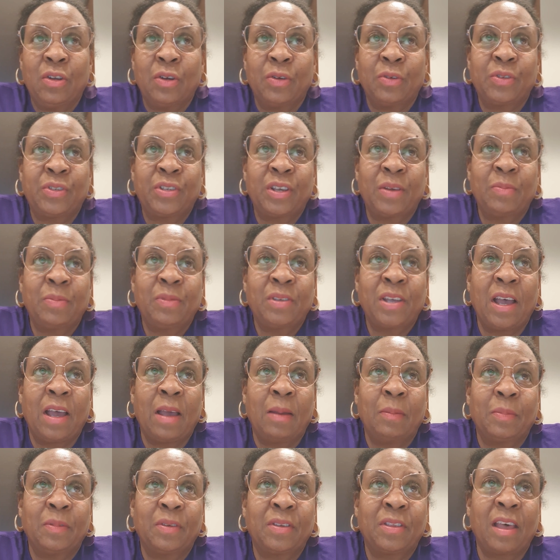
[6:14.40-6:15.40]

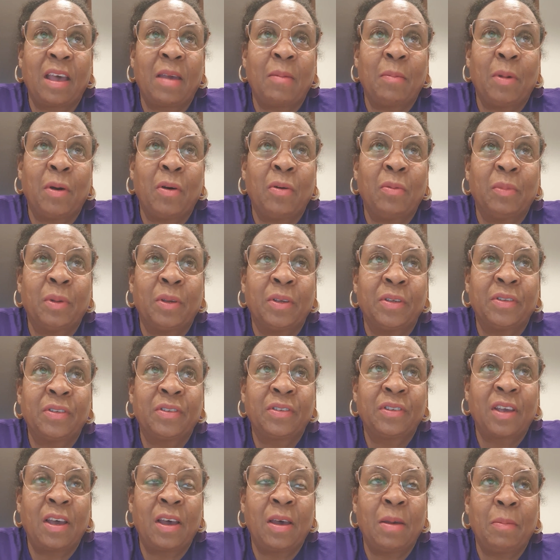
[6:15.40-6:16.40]
sometimes
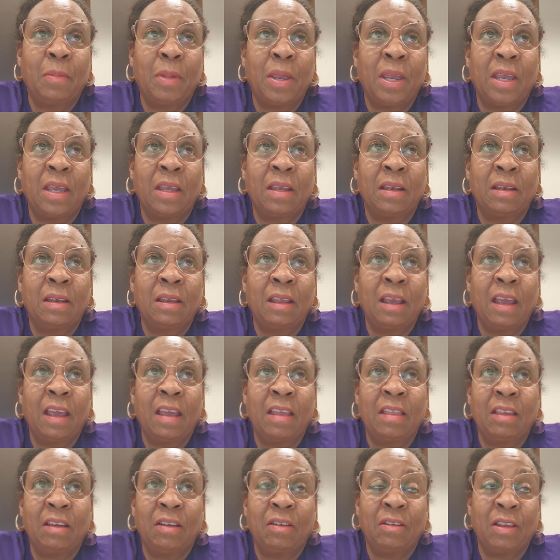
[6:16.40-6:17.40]
thymomas come in
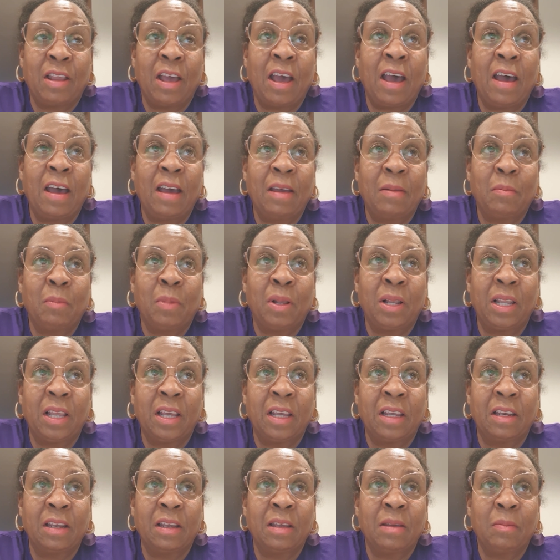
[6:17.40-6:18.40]
and they're not
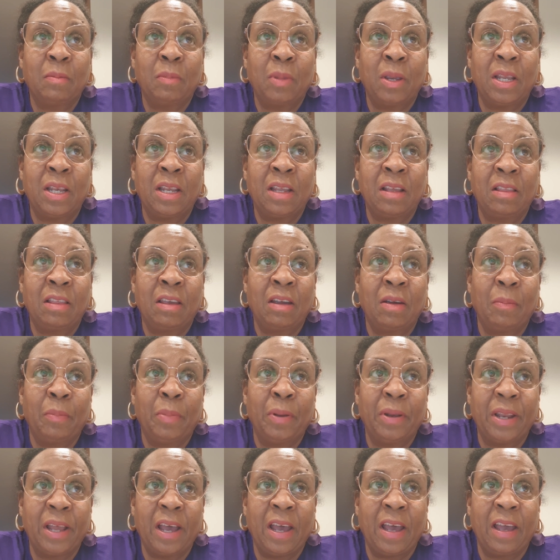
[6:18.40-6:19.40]
malignant, meaning they're
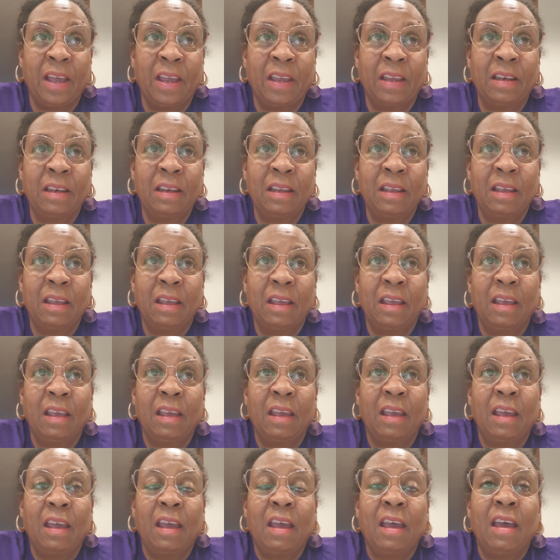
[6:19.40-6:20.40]
benign.
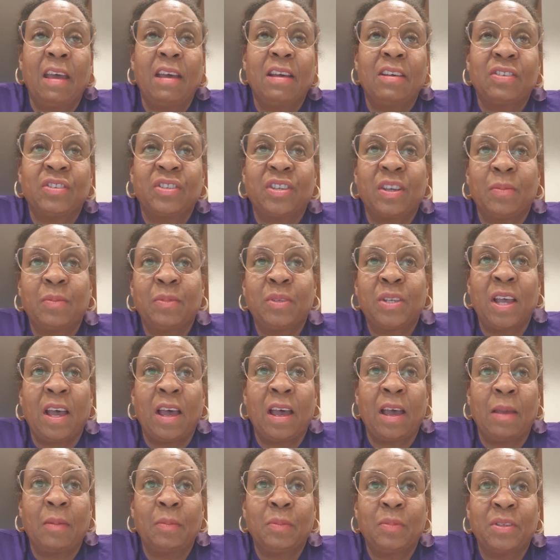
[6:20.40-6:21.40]

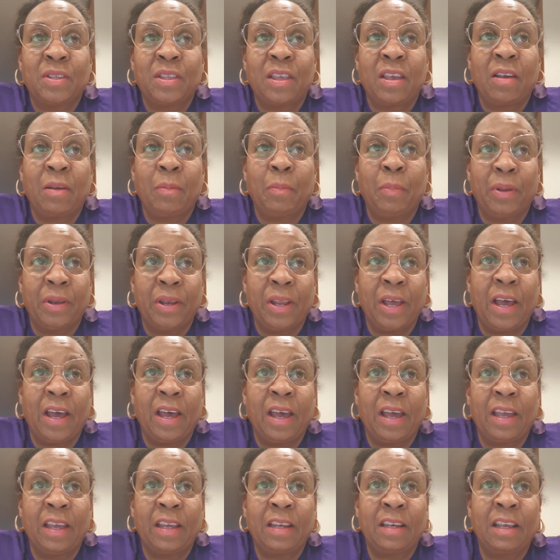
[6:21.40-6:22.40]
Sometimes they're
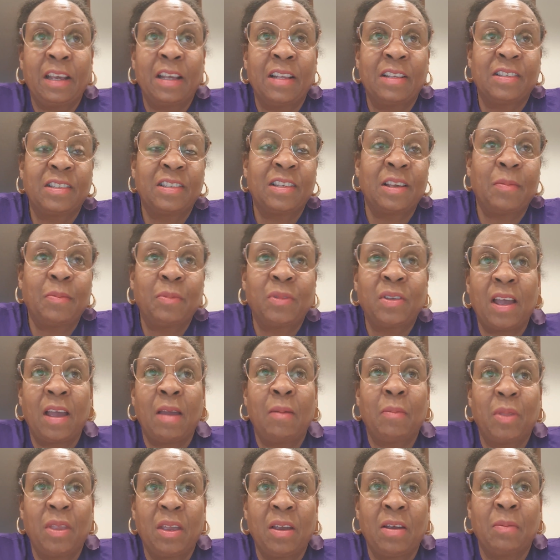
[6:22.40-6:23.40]
benign, and
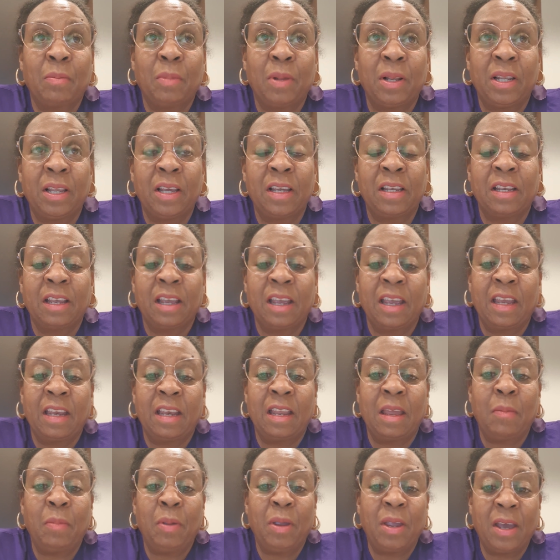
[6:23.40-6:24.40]
sometimes they're malignant and
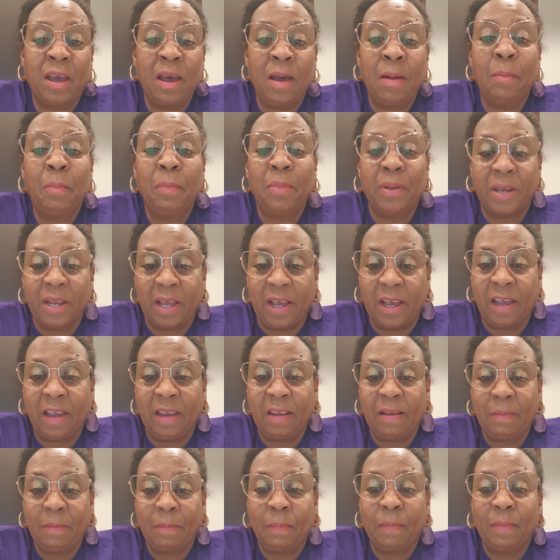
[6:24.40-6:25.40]
they become
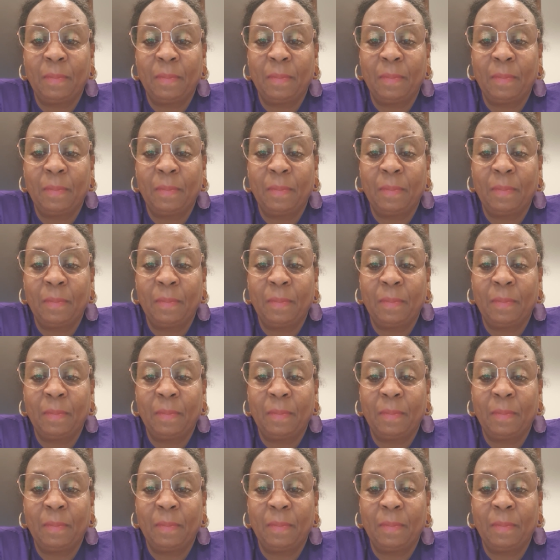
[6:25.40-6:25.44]
benign.